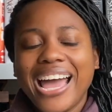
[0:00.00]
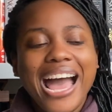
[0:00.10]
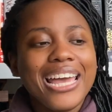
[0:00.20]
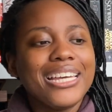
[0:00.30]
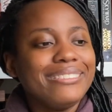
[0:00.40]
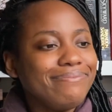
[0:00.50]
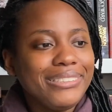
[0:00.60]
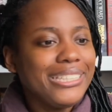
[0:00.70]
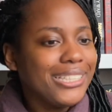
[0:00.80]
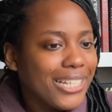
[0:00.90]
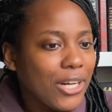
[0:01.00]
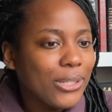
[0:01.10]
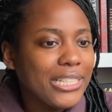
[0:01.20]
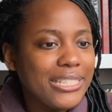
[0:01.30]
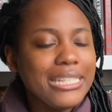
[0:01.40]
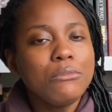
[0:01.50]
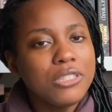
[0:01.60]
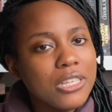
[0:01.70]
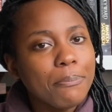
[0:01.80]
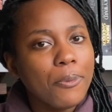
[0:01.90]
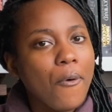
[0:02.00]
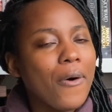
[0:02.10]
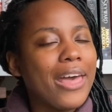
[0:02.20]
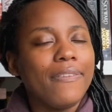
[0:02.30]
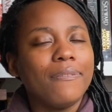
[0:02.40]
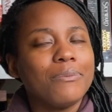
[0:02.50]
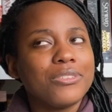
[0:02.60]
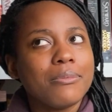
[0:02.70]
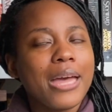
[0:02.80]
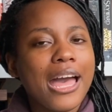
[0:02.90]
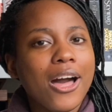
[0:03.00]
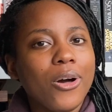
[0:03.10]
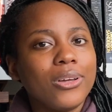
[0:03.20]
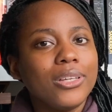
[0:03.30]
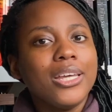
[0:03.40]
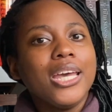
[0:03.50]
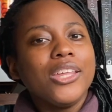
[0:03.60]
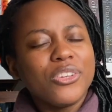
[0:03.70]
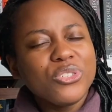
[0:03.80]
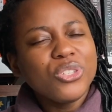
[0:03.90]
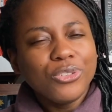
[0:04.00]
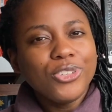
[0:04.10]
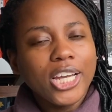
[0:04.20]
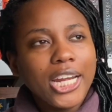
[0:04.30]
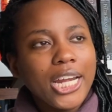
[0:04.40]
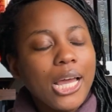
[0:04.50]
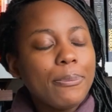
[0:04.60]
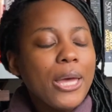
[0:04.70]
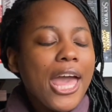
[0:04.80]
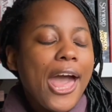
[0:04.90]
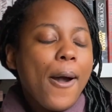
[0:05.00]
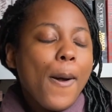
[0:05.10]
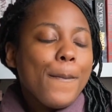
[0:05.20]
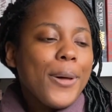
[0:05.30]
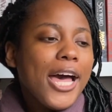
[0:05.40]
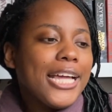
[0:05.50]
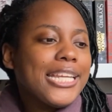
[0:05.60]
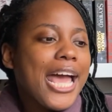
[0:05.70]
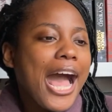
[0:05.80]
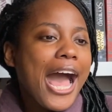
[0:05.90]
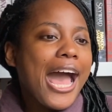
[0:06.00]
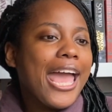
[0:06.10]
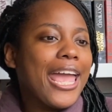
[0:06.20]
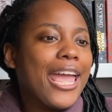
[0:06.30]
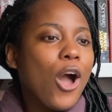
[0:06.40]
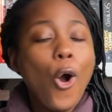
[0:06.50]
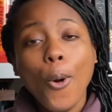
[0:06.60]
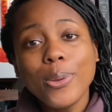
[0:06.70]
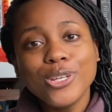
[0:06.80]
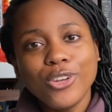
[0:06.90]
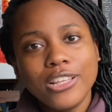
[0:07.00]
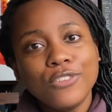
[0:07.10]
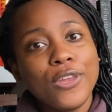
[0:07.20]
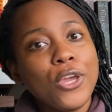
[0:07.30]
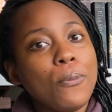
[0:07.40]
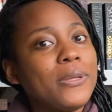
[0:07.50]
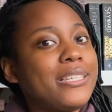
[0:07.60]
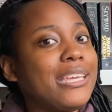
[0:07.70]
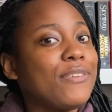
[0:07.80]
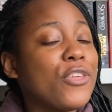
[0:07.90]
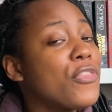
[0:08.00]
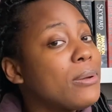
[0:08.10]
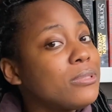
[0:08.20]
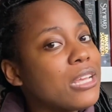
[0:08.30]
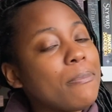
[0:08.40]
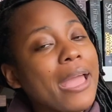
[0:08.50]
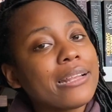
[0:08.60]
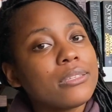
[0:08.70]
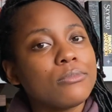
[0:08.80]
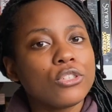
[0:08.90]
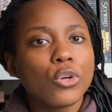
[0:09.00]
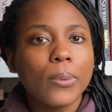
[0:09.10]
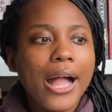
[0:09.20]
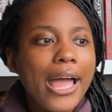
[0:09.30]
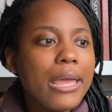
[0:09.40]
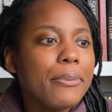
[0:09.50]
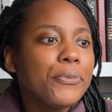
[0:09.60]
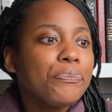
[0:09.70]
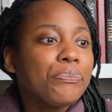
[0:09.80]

It seems simple, and somehow they're still fucking it up. But I hope you enjoyed this video. Please give it a thumbs up and subscribe.